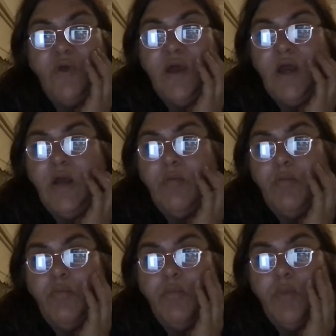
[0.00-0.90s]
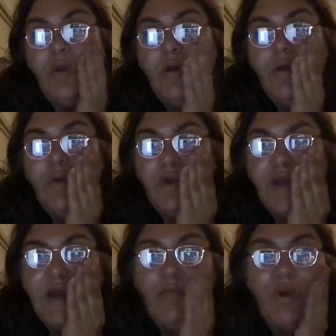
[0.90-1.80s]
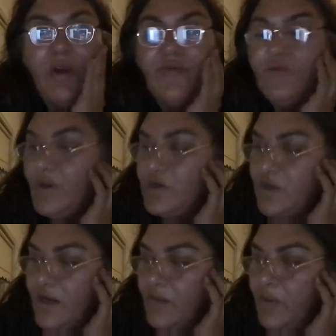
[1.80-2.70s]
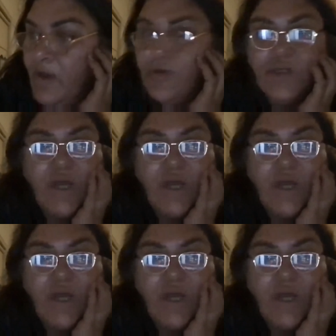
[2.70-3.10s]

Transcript: I mean, I can't praise too much about